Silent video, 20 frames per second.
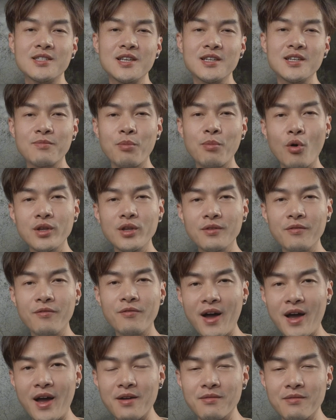
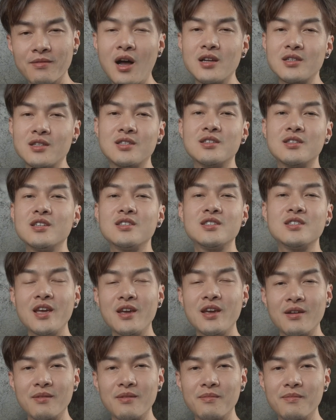6.5 cost the
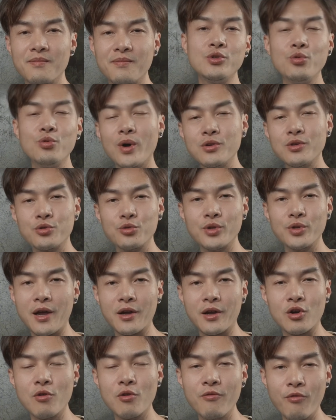same, which one should
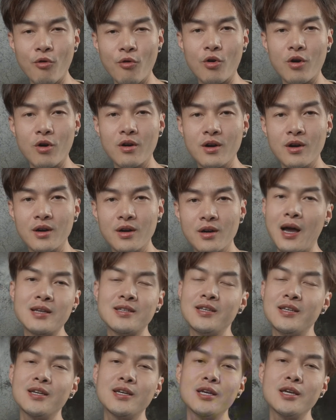I go for?
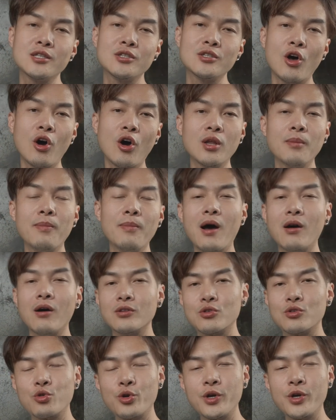I think it's all
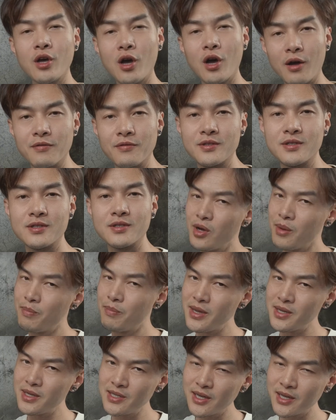about trade-offs. You are
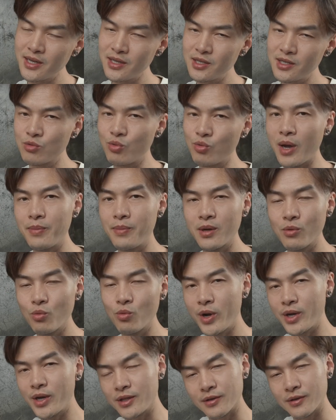basically
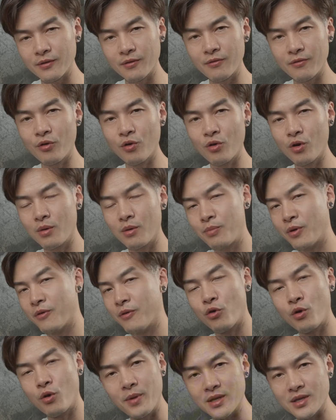swapping weight for
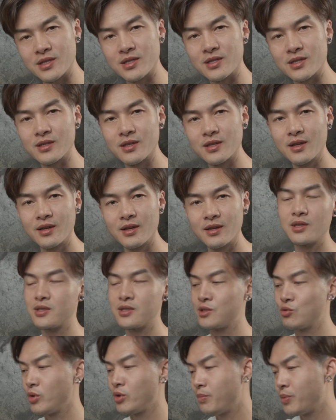performance. The
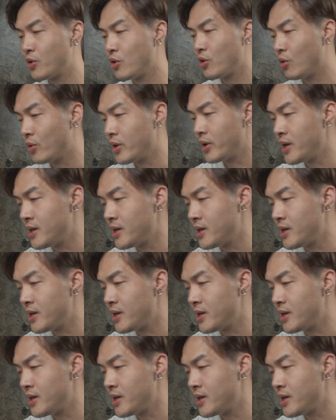3 Pro